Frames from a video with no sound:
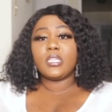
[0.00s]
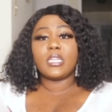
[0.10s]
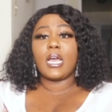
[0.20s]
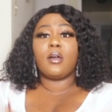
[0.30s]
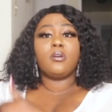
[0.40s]

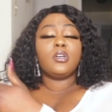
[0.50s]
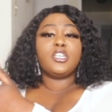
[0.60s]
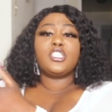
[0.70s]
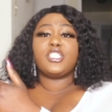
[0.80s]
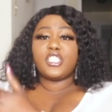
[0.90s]
now
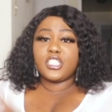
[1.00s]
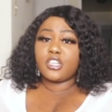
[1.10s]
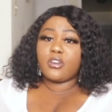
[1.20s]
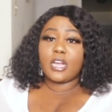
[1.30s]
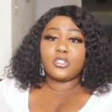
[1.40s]
she's a
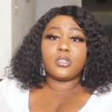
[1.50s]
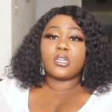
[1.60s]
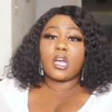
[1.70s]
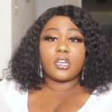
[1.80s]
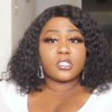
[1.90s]

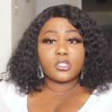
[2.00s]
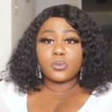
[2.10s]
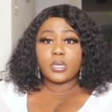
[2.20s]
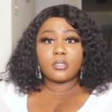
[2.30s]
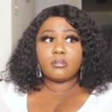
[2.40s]
graduated college
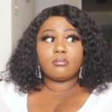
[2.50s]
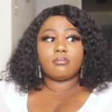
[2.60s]
student,